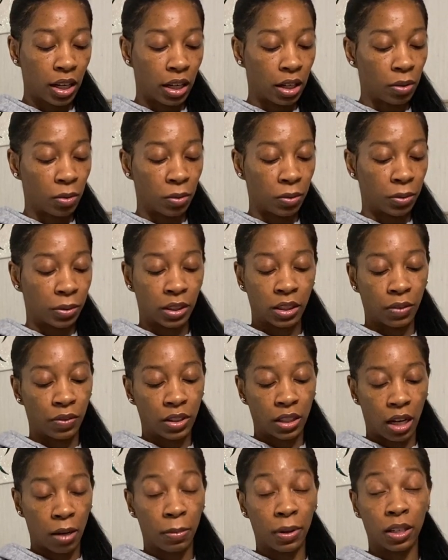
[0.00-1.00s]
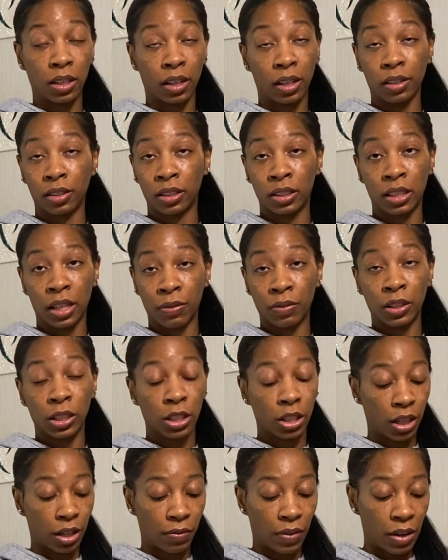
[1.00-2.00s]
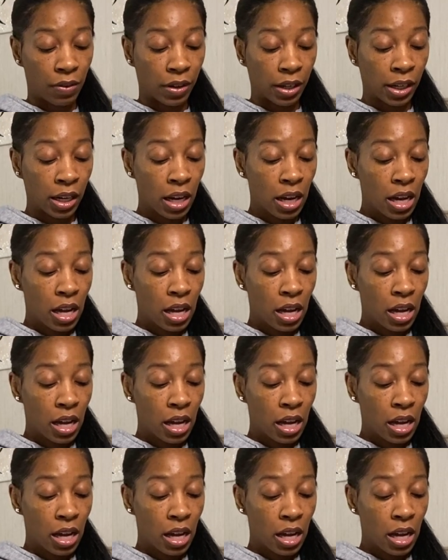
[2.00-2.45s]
I don't know what the rest of it say, but yeah, it's definitely Cooking Fever.